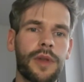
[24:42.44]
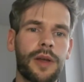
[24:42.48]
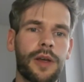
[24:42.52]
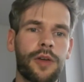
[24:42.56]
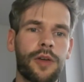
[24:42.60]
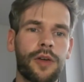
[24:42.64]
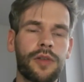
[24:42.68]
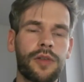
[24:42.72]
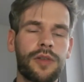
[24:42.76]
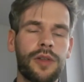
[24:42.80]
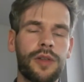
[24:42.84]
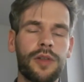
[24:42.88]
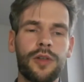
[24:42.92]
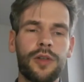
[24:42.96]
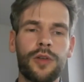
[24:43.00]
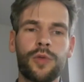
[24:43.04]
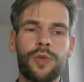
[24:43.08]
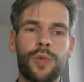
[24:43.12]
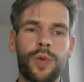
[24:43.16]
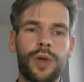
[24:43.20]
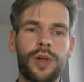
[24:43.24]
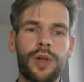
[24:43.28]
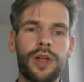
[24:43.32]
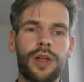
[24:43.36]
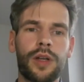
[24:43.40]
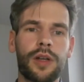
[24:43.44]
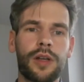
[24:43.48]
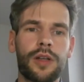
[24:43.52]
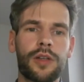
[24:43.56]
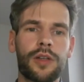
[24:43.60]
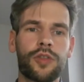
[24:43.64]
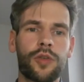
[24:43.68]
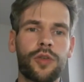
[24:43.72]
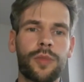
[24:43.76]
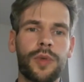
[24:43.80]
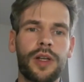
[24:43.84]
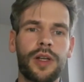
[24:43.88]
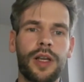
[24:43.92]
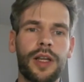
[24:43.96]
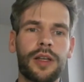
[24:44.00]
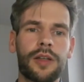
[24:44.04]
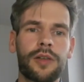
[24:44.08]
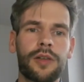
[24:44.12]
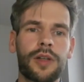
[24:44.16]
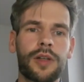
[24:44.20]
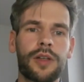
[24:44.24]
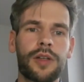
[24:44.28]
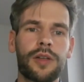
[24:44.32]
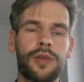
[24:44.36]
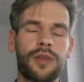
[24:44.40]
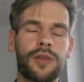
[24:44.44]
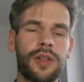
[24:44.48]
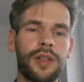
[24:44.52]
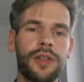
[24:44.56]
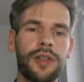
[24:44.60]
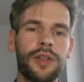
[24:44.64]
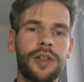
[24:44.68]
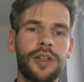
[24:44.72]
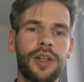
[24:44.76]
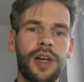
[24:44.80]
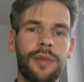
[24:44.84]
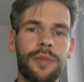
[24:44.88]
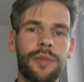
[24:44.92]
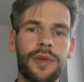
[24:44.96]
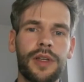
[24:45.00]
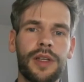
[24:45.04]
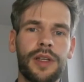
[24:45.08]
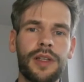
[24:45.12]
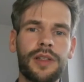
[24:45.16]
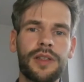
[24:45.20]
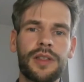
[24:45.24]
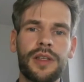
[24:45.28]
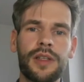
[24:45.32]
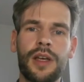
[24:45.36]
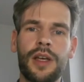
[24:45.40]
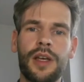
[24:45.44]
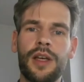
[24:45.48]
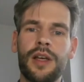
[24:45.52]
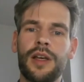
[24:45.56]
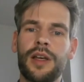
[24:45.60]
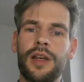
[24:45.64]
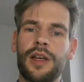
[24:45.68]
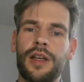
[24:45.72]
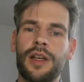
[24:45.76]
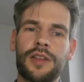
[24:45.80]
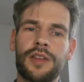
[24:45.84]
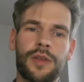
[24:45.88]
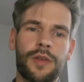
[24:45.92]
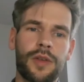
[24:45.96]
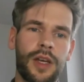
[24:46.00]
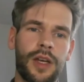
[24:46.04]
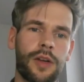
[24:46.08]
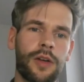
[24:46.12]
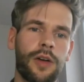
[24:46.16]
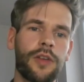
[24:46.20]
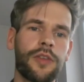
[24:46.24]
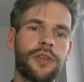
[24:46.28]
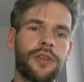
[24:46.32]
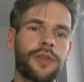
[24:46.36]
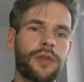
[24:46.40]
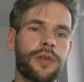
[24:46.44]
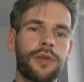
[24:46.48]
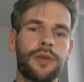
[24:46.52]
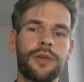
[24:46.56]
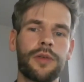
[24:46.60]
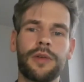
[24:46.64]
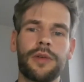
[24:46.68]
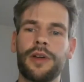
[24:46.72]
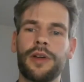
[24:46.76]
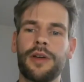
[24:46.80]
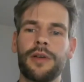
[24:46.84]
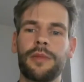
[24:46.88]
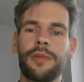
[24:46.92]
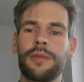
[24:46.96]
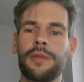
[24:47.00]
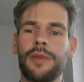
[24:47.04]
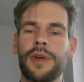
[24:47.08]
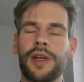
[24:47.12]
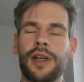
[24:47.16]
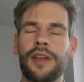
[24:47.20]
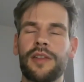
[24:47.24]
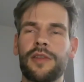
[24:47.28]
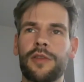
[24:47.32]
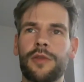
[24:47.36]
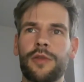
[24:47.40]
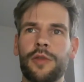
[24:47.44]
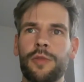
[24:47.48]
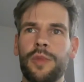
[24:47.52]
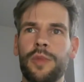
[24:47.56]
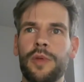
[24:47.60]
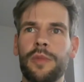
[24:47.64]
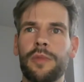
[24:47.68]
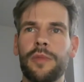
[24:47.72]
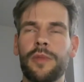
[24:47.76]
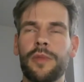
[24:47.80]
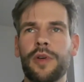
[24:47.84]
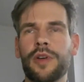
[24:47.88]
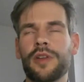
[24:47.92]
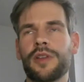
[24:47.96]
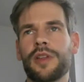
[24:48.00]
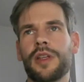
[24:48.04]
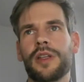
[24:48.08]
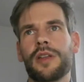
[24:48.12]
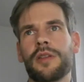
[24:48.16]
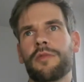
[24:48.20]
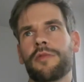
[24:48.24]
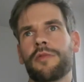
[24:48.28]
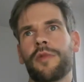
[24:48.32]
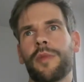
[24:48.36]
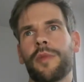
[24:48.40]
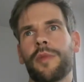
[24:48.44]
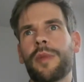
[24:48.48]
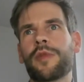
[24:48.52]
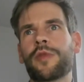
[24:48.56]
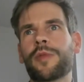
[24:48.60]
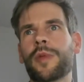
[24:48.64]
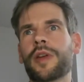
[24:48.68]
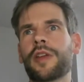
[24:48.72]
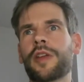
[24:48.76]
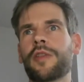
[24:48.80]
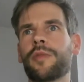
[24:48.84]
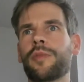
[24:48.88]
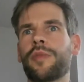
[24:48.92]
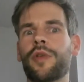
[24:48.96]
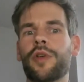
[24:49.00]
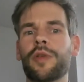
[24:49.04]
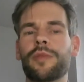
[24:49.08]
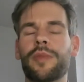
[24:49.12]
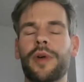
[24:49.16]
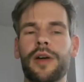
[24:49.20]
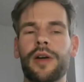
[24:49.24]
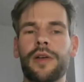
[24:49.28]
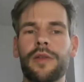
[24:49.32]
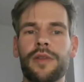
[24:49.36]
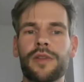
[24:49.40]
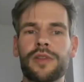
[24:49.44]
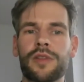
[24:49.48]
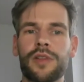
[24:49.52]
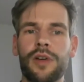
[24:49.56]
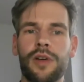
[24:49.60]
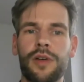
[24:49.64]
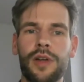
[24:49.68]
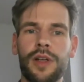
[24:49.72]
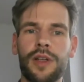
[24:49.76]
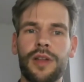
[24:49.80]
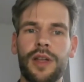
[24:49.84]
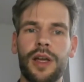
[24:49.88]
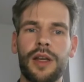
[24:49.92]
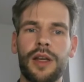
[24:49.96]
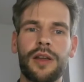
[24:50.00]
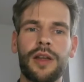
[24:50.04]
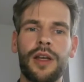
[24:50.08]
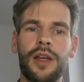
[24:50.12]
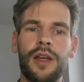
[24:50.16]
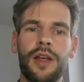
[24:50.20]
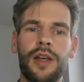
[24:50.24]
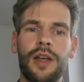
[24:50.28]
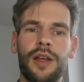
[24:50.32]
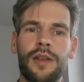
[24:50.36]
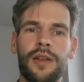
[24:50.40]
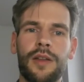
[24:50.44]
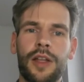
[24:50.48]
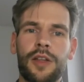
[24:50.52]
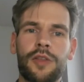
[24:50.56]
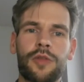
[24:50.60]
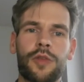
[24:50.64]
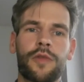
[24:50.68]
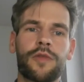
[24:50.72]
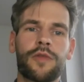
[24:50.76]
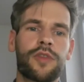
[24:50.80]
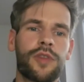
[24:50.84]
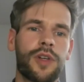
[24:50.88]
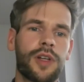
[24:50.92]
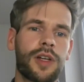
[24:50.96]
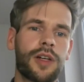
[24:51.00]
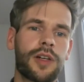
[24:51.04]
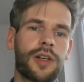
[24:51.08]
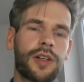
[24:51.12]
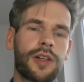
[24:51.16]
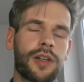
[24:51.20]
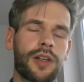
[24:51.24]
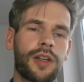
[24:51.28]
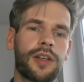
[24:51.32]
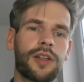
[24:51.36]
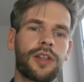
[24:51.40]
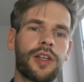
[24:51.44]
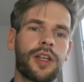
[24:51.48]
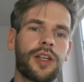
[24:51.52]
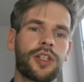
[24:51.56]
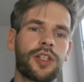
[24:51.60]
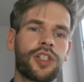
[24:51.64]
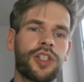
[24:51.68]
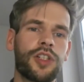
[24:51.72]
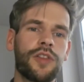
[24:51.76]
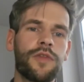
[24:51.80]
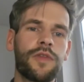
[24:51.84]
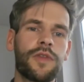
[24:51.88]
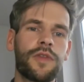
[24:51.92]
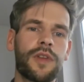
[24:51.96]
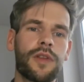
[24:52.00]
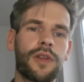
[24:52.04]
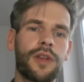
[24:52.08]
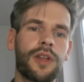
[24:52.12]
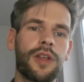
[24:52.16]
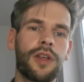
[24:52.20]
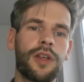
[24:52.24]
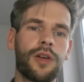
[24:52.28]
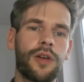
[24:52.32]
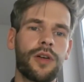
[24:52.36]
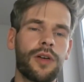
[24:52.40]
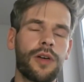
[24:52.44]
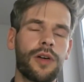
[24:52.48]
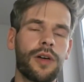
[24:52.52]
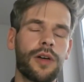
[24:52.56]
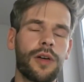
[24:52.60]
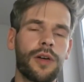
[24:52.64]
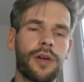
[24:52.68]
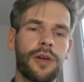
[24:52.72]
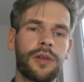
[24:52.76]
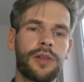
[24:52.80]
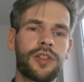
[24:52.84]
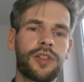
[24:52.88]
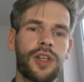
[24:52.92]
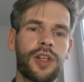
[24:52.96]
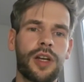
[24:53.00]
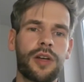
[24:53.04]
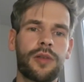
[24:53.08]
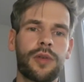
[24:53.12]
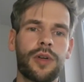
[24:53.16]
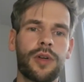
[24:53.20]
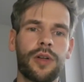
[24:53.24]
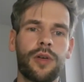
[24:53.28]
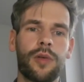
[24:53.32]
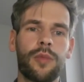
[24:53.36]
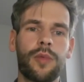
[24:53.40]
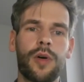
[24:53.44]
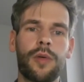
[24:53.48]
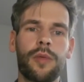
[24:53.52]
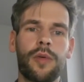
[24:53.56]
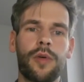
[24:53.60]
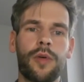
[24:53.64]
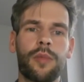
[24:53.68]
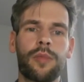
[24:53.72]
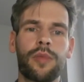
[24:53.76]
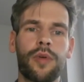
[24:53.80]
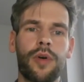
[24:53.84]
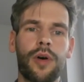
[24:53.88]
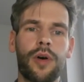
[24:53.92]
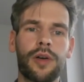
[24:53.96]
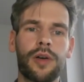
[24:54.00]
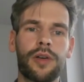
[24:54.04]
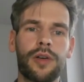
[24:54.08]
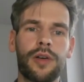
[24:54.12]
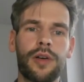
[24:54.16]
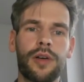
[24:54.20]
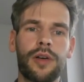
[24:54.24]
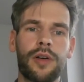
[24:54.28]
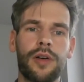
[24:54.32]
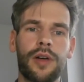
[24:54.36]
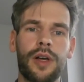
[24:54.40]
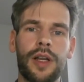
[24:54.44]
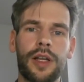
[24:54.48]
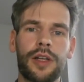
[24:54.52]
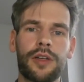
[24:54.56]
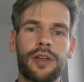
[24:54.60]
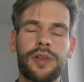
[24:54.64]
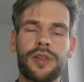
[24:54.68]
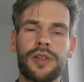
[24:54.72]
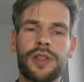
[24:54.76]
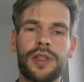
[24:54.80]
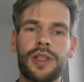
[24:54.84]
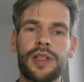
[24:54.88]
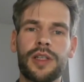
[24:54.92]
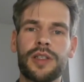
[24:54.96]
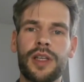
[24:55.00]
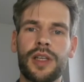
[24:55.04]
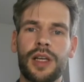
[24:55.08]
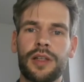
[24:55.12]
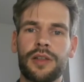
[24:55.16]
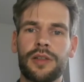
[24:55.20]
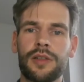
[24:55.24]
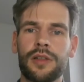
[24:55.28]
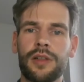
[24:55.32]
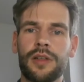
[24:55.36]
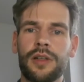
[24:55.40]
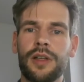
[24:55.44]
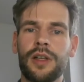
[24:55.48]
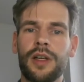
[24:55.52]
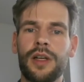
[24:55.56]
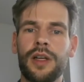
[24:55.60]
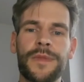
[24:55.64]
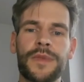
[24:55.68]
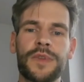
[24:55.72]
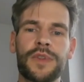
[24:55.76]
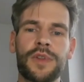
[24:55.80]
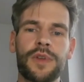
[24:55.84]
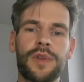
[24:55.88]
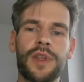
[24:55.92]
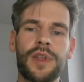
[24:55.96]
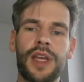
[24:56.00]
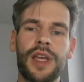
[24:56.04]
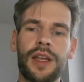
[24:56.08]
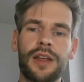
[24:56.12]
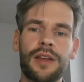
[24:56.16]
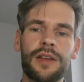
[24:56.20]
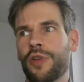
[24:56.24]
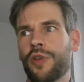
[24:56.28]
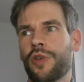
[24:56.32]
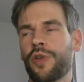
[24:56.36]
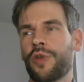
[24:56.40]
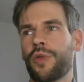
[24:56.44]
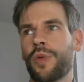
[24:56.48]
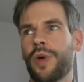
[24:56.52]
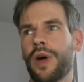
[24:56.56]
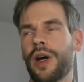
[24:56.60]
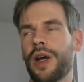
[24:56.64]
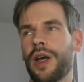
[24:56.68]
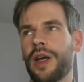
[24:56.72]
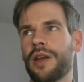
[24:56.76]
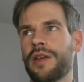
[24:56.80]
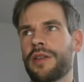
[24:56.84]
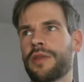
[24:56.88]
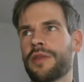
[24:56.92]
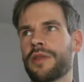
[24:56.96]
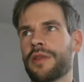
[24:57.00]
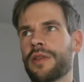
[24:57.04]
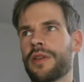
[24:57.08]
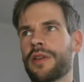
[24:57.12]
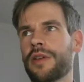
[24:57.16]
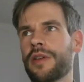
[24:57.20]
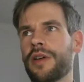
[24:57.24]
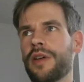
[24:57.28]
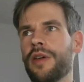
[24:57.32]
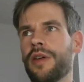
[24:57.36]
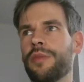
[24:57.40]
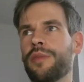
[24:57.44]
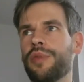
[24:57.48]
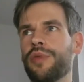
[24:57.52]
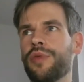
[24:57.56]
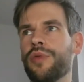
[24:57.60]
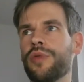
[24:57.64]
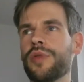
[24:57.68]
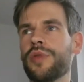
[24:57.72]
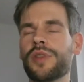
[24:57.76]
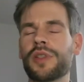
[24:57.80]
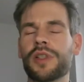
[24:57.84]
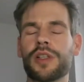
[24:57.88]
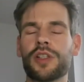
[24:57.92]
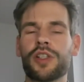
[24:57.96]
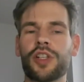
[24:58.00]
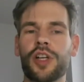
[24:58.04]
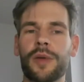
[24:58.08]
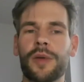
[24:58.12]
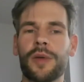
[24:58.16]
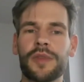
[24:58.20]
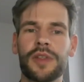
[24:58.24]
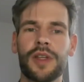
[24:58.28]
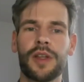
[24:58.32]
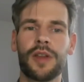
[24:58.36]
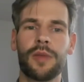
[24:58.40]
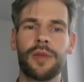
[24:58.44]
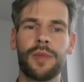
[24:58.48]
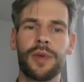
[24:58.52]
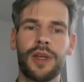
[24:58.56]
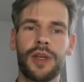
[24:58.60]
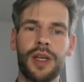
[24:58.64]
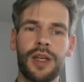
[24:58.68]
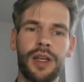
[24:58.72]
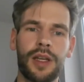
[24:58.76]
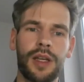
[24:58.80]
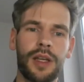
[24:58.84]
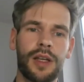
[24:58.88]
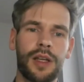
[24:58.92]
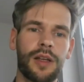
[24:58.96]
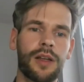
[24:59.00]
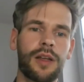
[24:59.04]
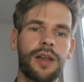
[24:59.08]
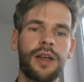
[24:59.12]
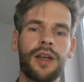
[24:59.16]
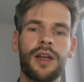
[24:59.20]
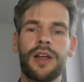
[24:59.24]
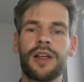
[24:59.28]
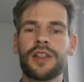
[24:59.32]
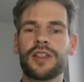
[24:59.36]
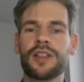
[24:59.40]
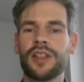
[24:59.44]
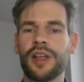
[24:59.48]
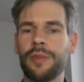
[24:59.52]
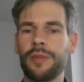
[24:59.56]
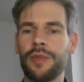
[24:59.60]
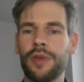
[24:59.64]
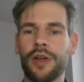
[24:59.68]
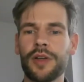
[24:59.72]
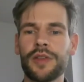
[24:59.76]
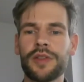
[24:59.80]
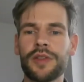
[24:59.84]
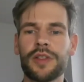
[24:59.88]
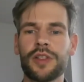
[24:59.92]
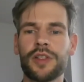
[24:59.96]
continued working in German electric utility companies. And so that also, I guess, could be, or is, from my perspective, an important part of the story that sort of triggered a shift in the general, more broader electricity sector So in the end, quite a boost in jobs at the beginning, some loss in